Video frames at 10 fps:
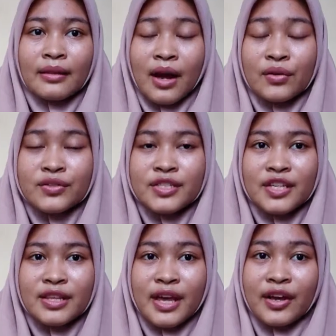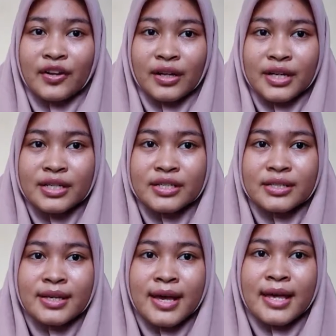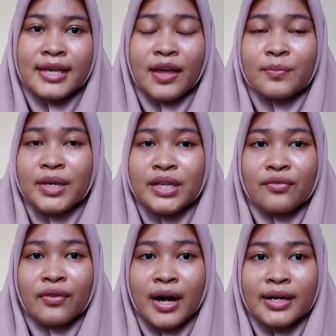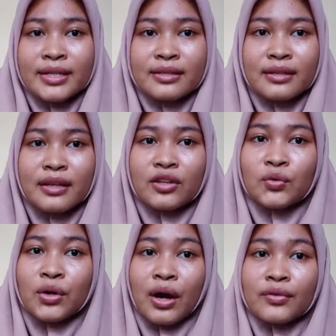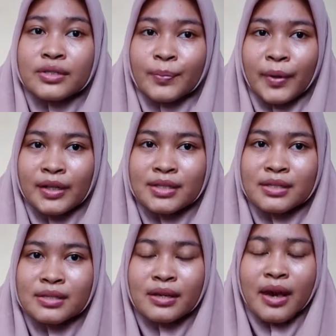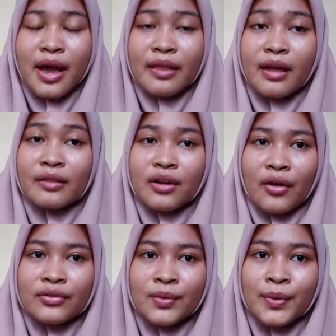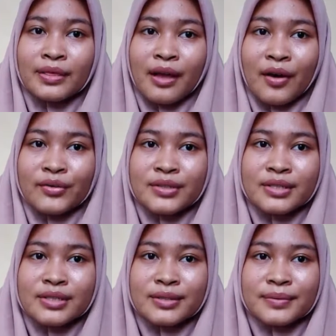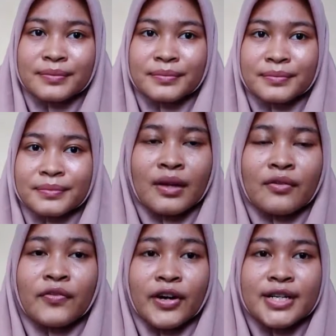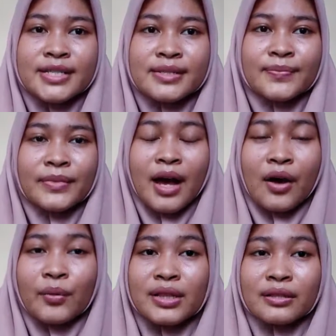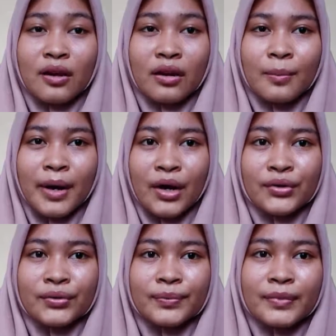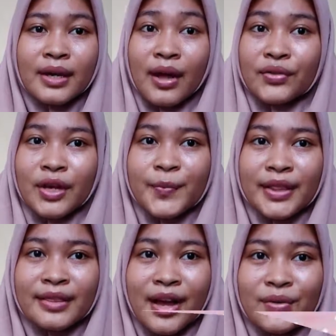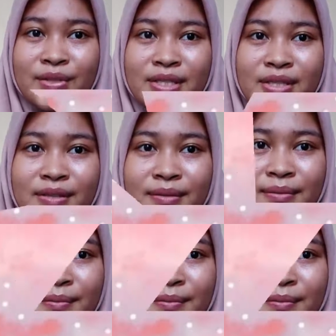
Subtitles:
Nouns in English can be divided into countable and uncountable nouns. First, I will talk about countable nouns.